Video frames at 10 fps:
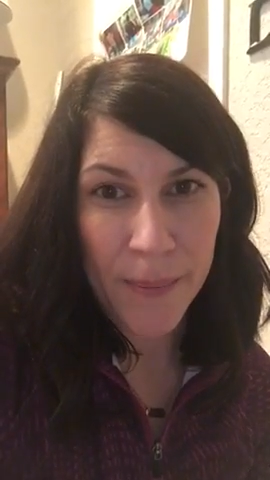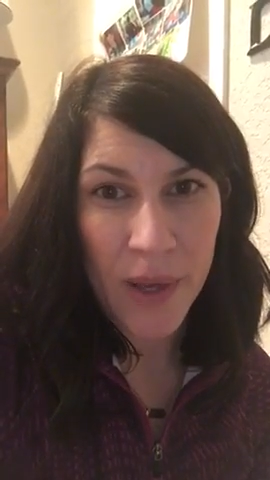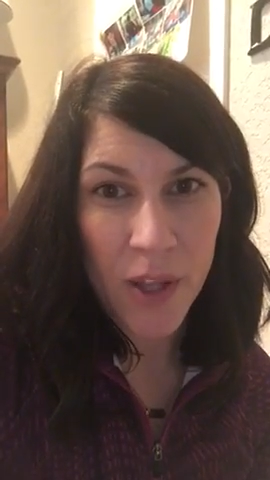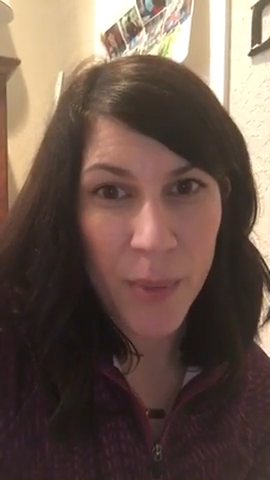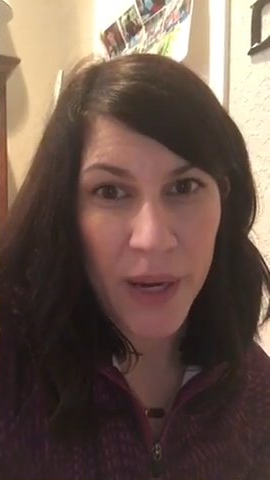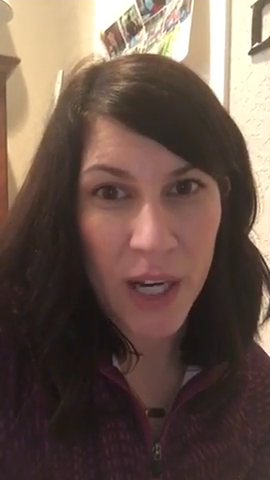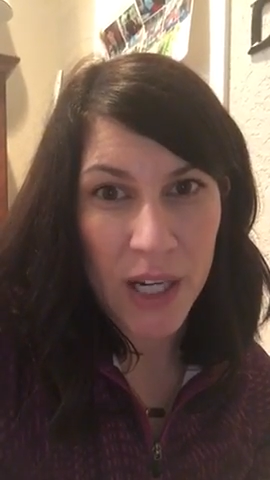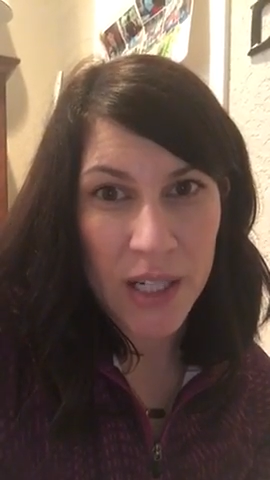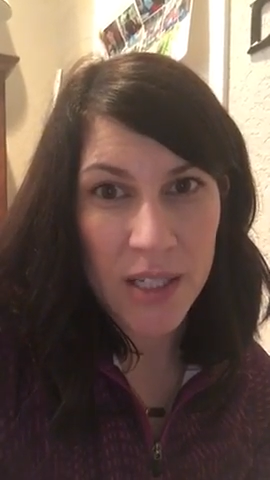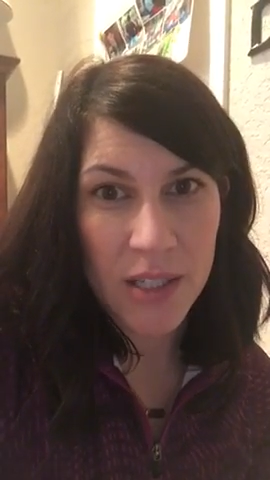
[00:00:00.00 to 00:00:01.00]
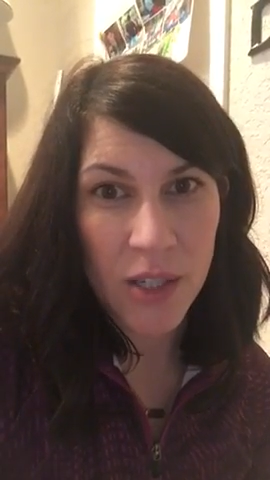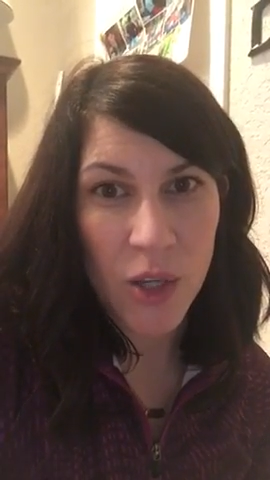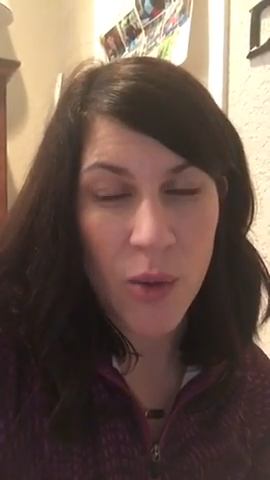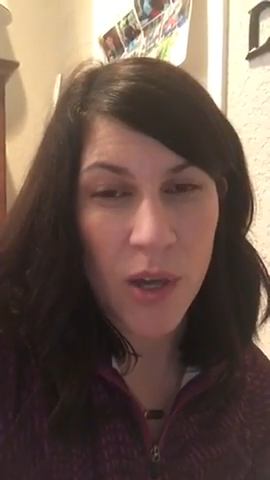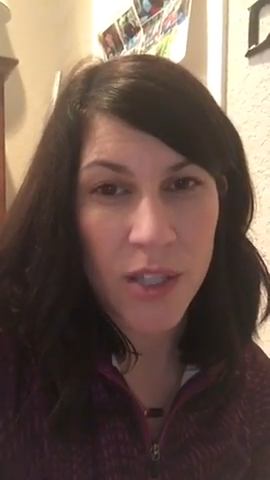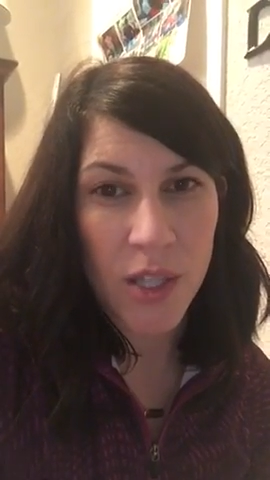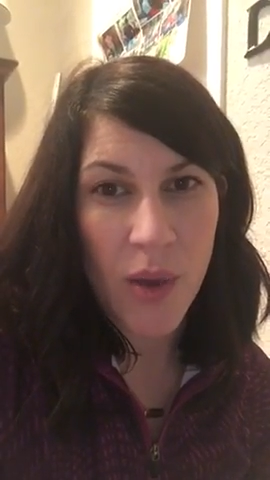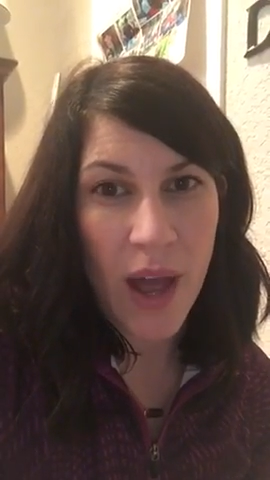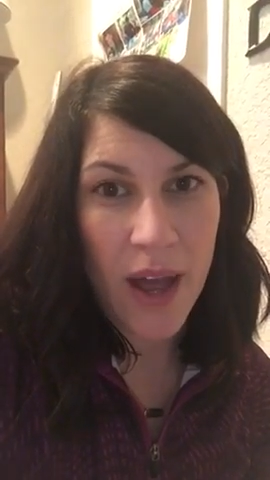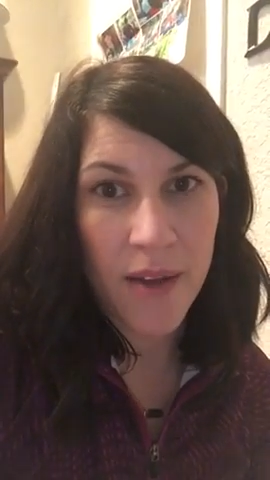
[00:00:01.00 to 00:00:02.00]
other parents who also
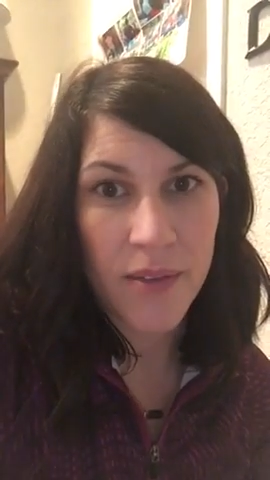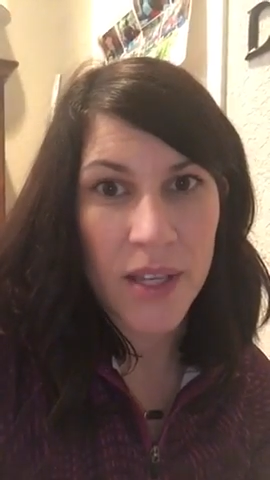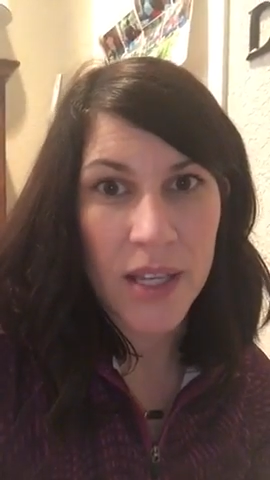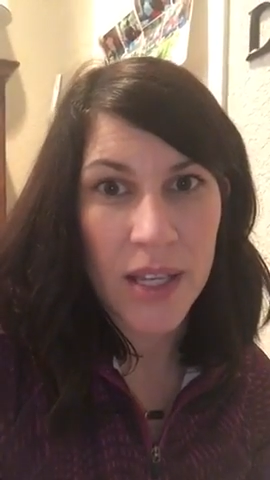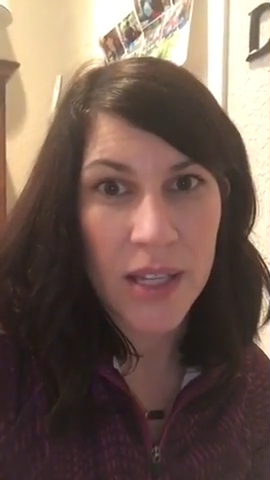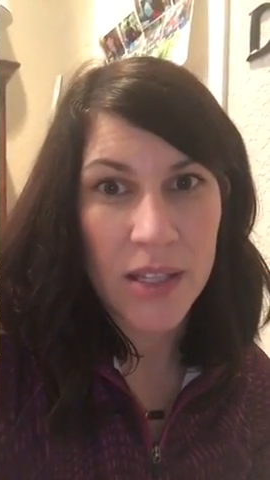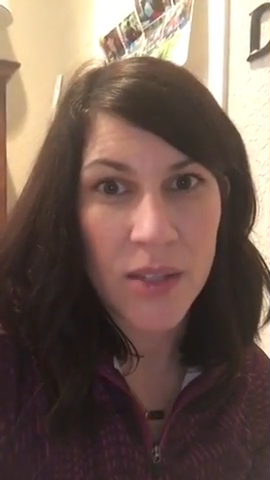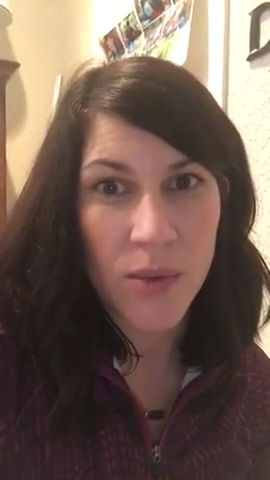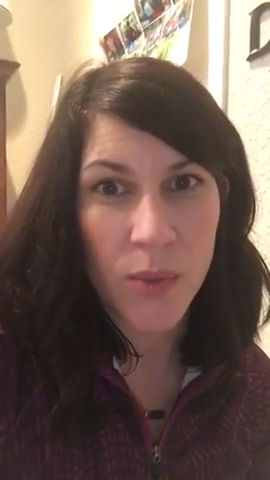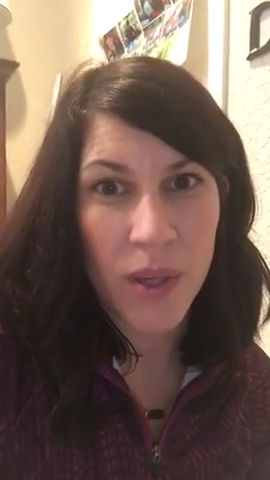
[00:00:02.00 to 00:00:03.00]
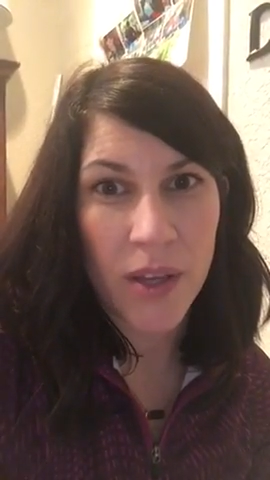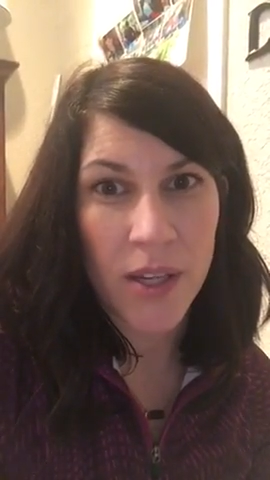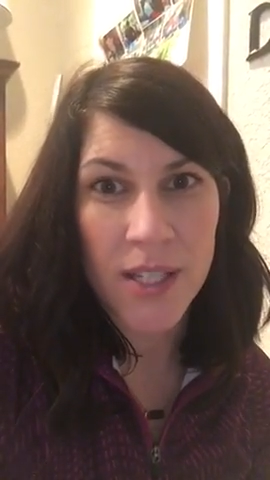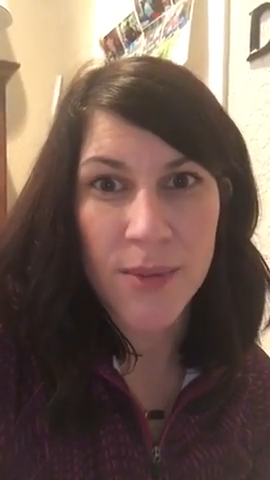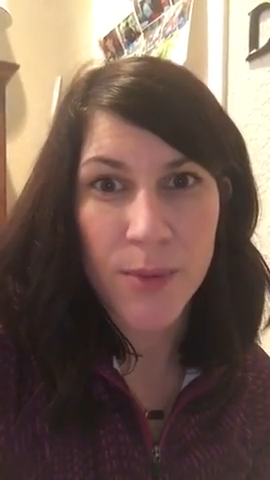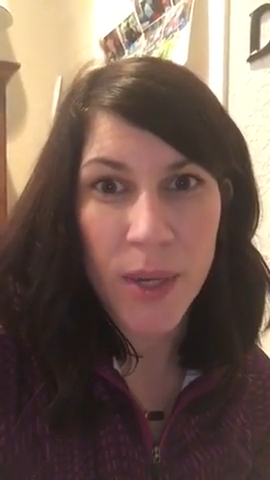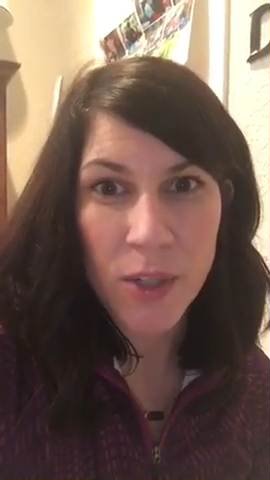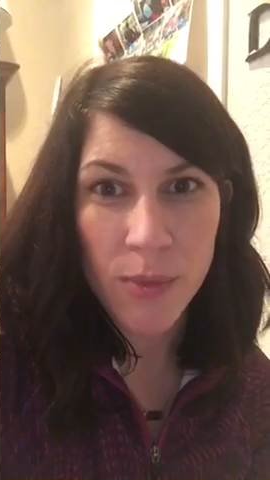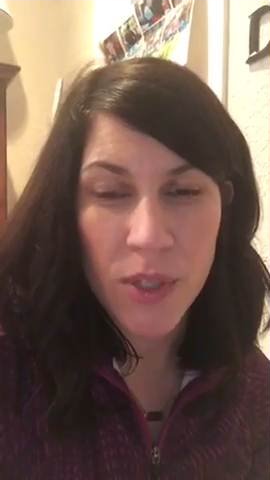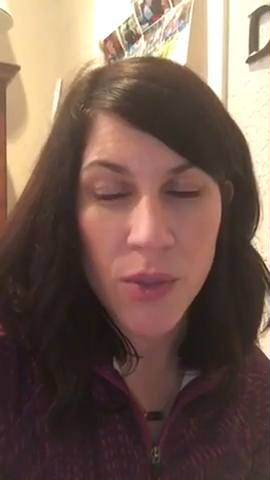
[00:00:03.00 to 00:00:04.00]
have kids with autism
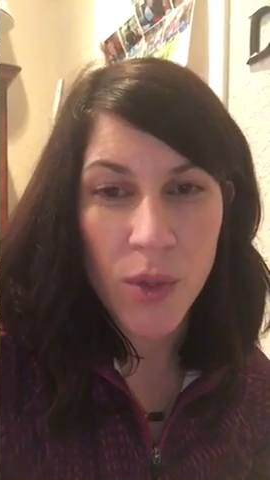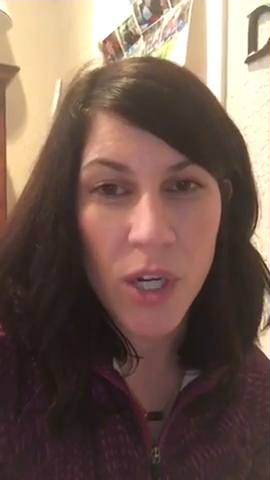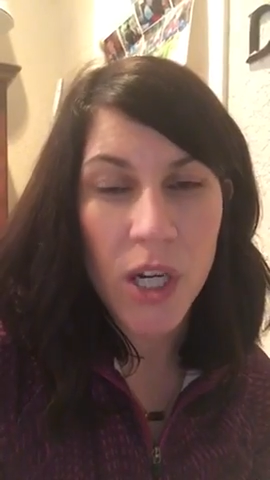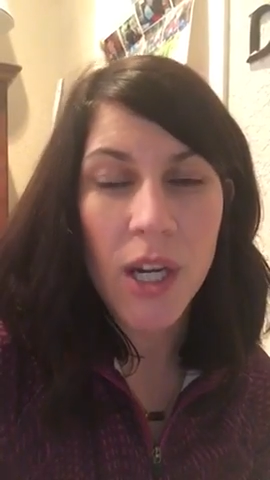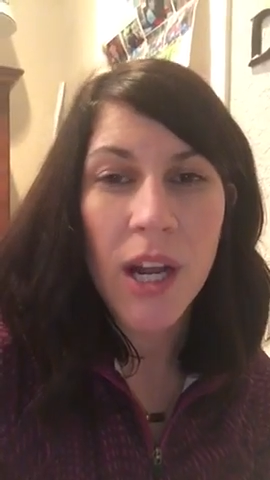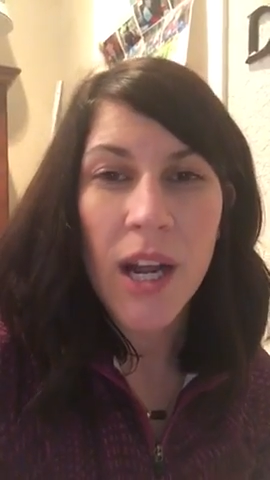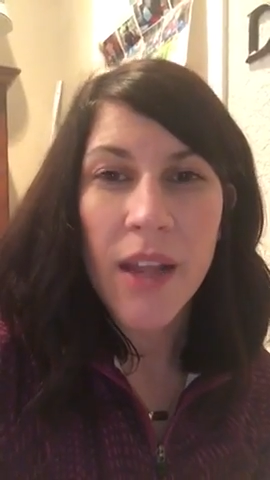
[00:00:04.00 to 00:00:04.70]
spectrum disorder.